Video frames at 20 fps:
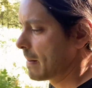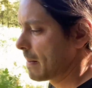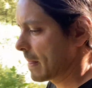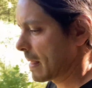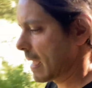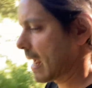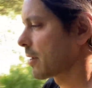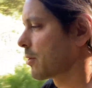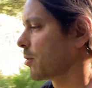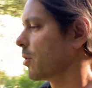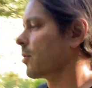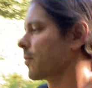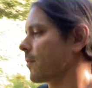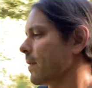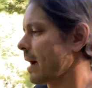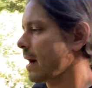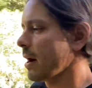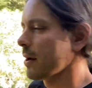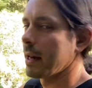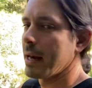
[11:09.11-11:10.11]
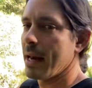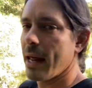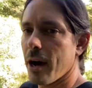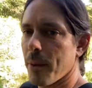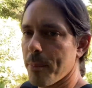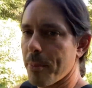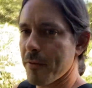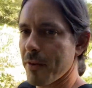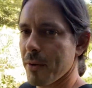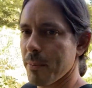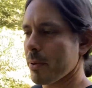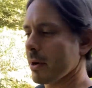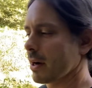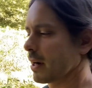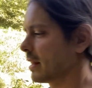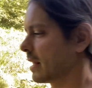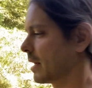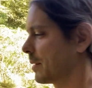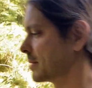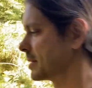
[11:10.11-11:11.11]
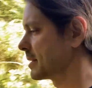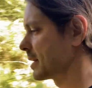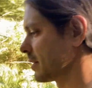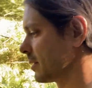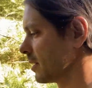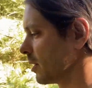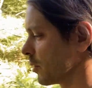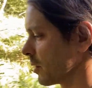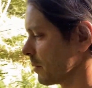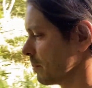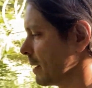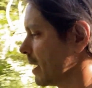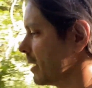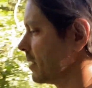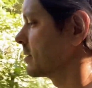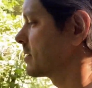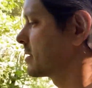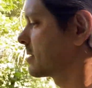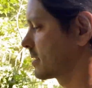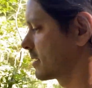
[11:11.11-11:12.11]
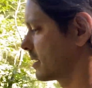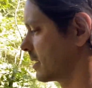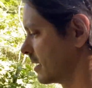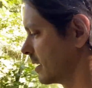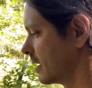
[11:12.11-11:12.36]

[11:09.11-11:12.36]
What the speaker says: I'd go around and help everybody that was like lower belts